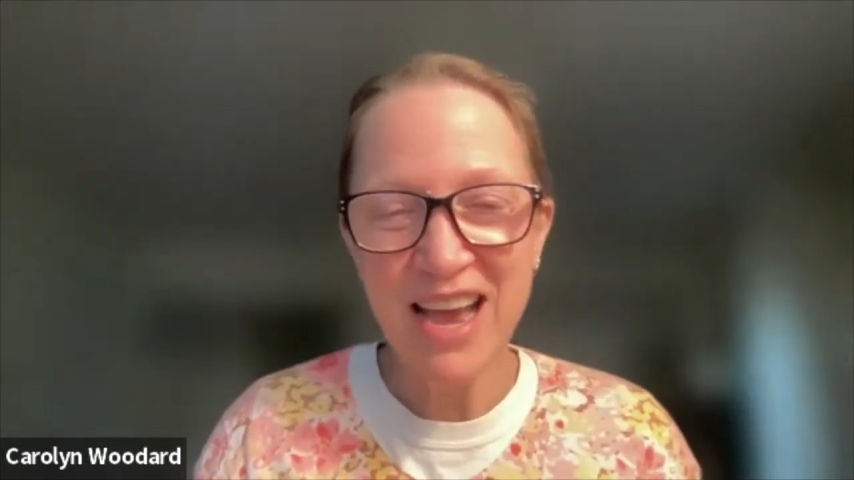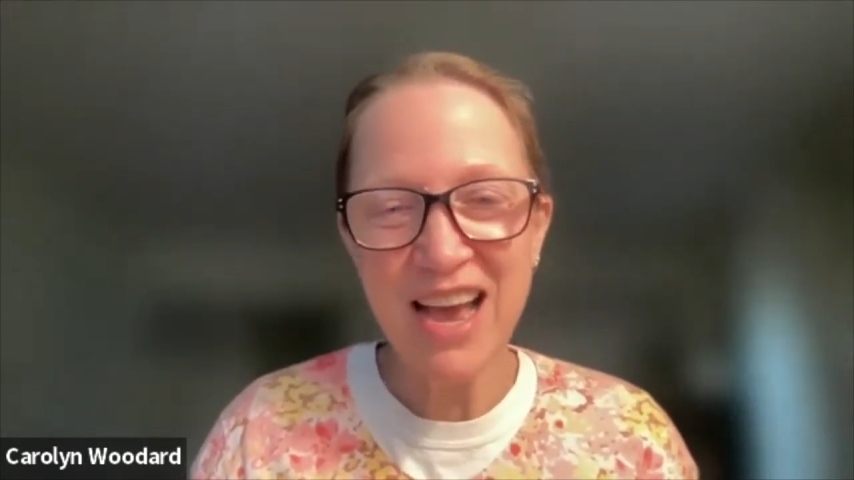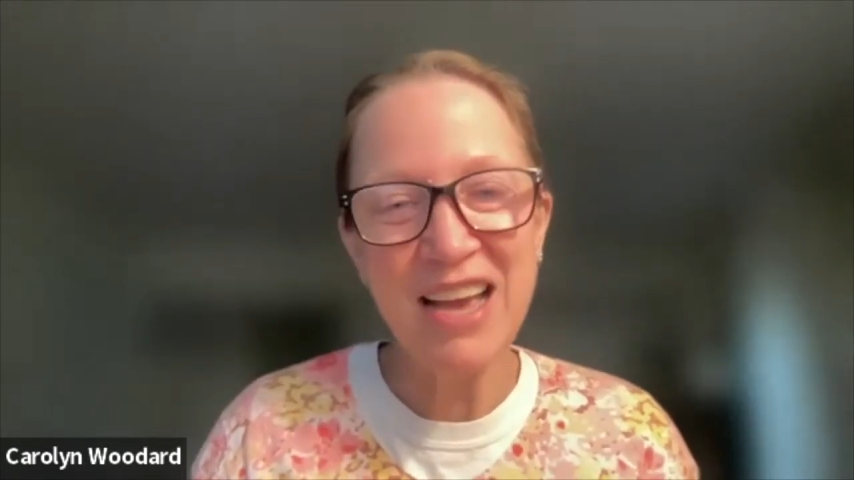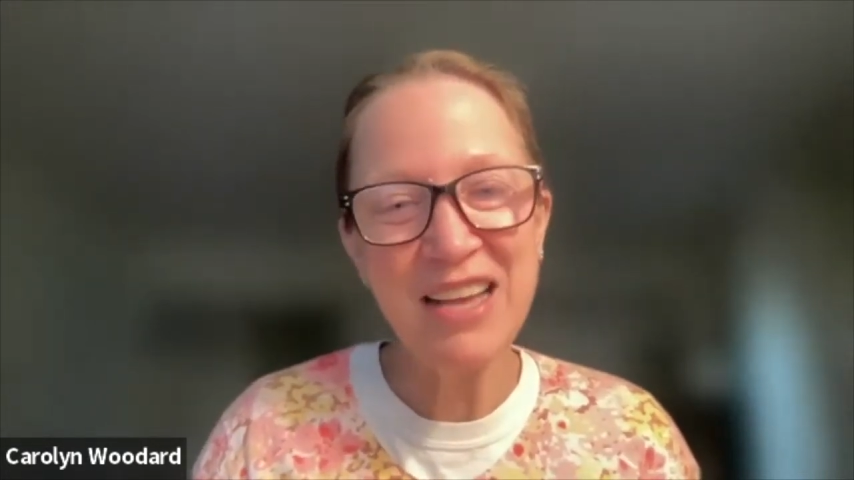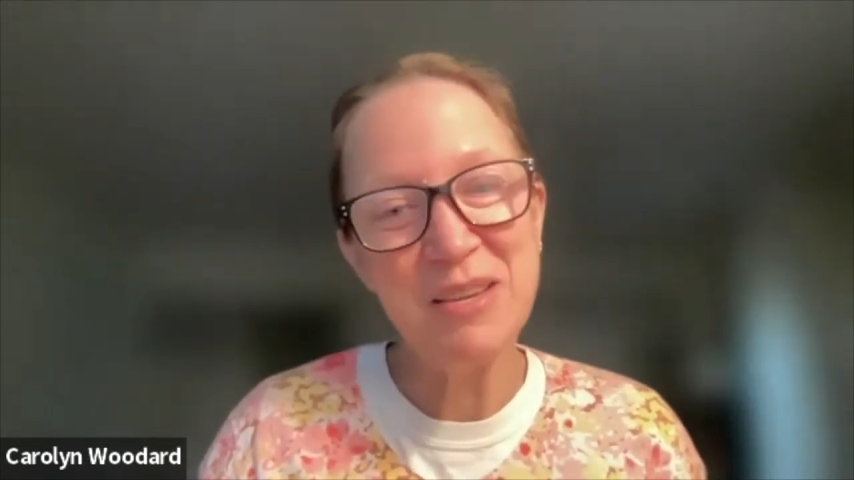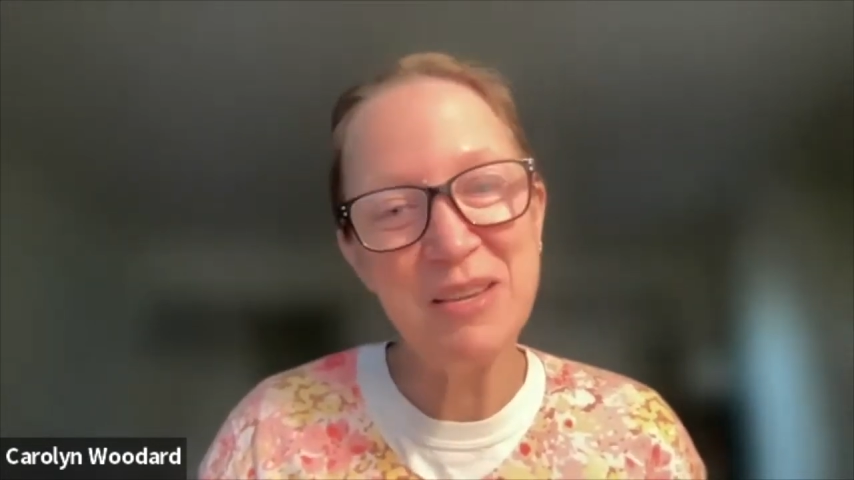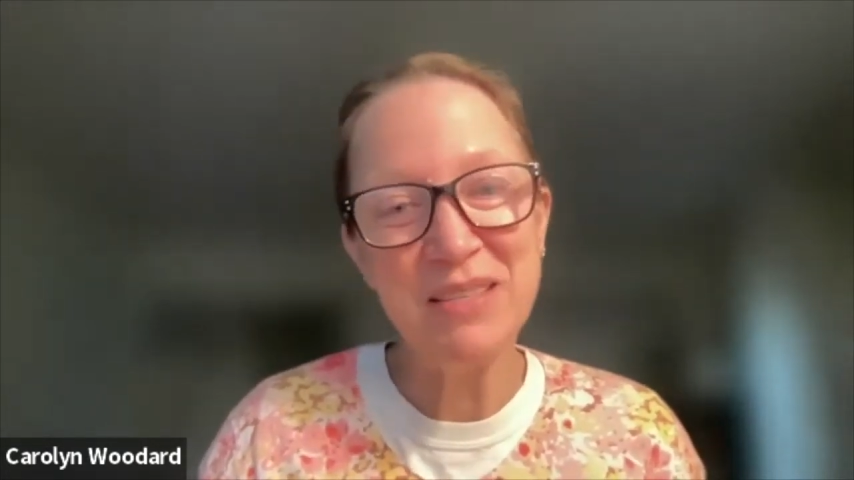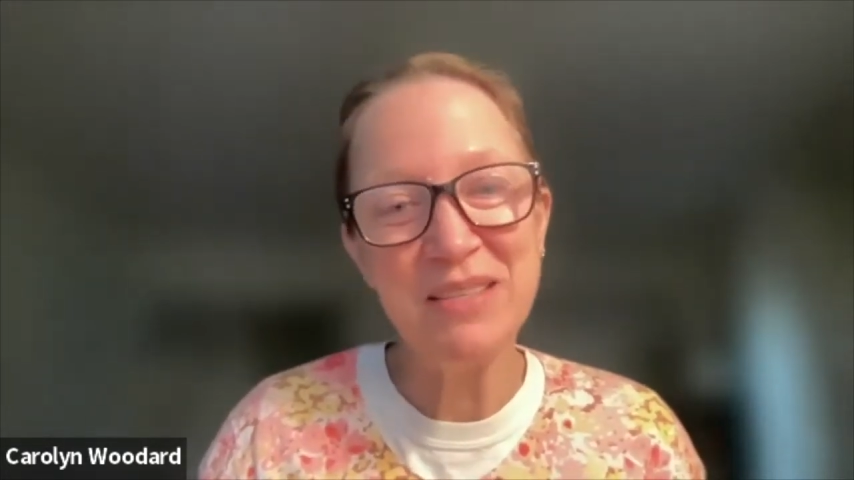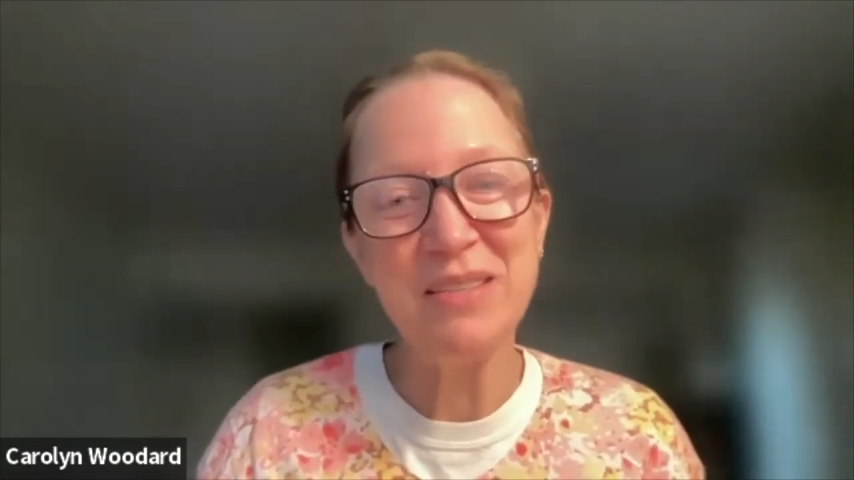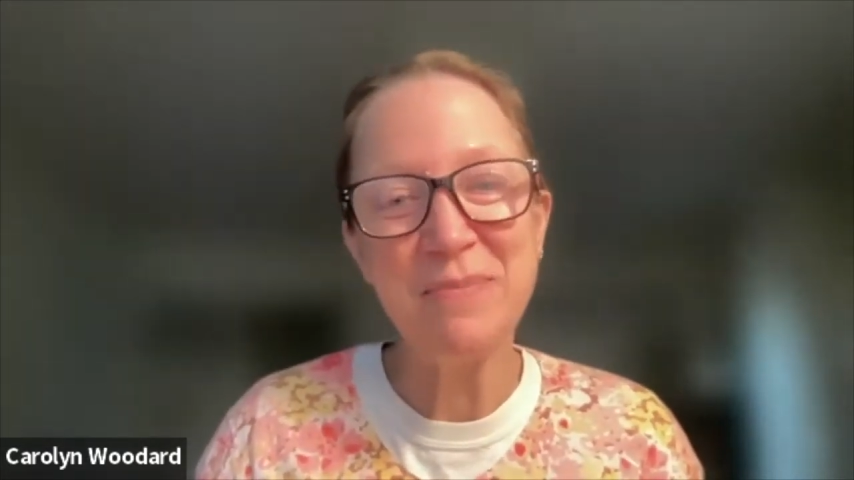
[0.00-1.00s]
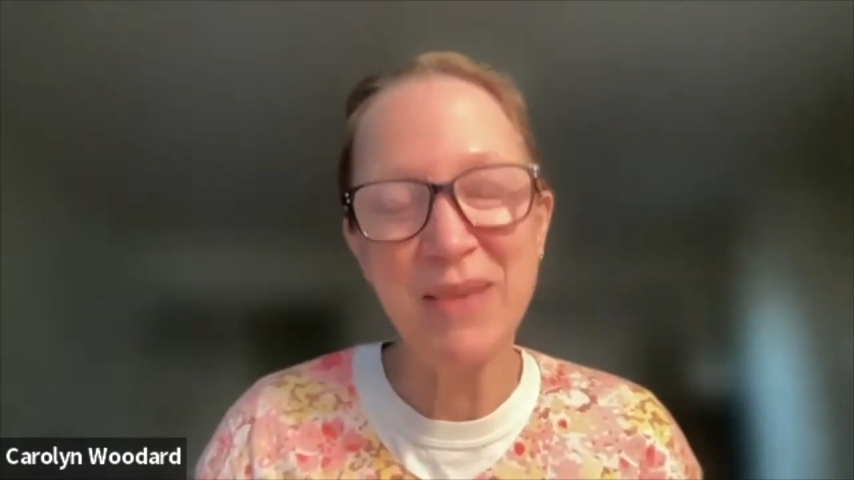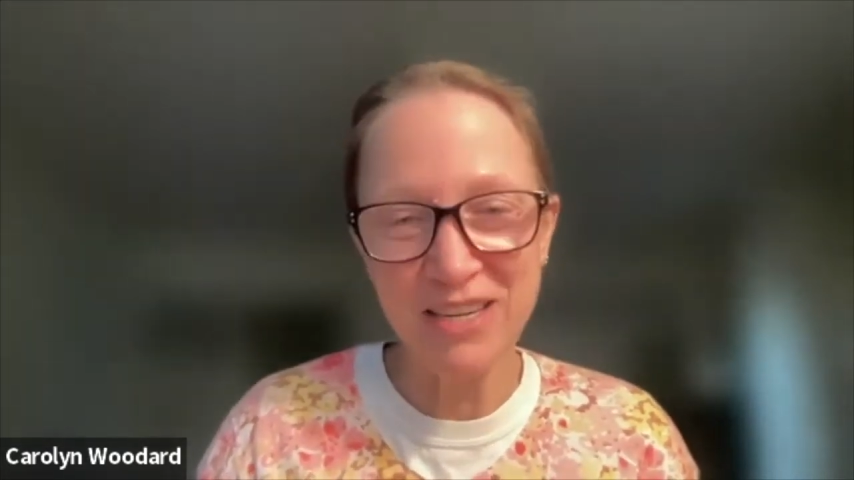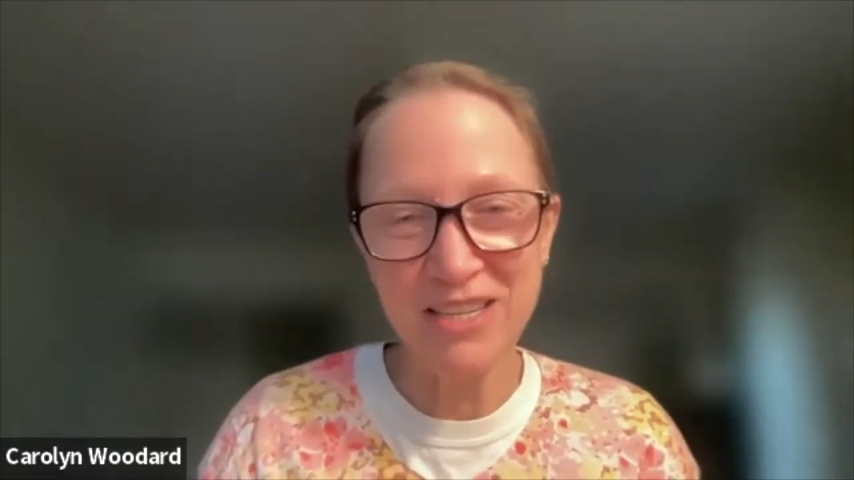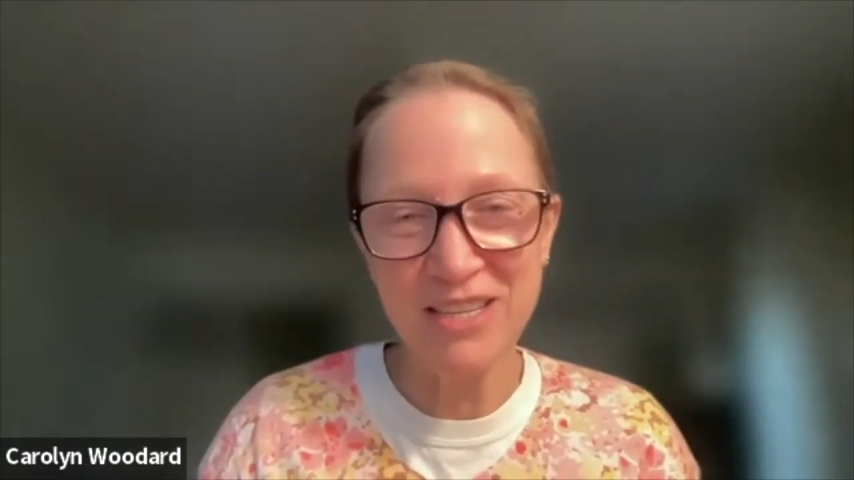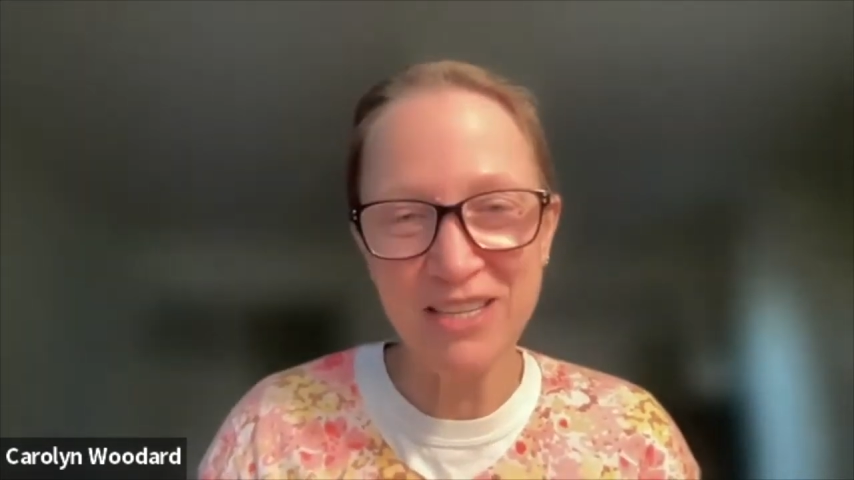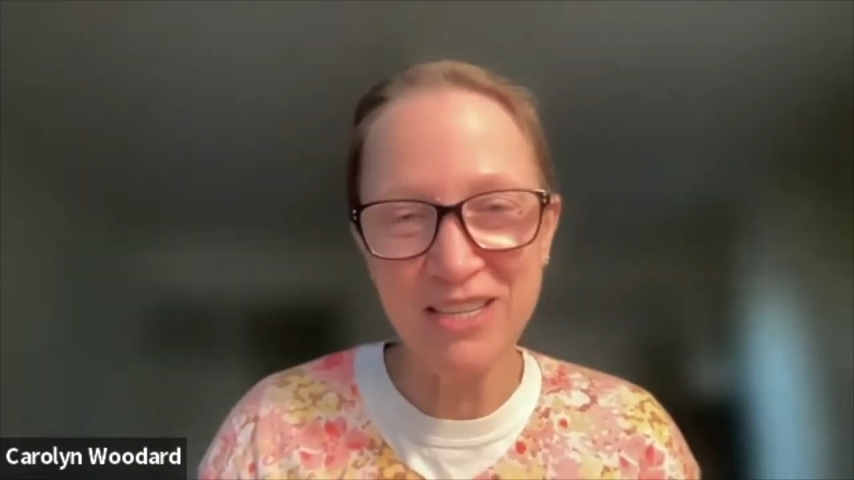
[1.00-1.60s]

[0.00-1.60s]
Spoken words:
IT business manager.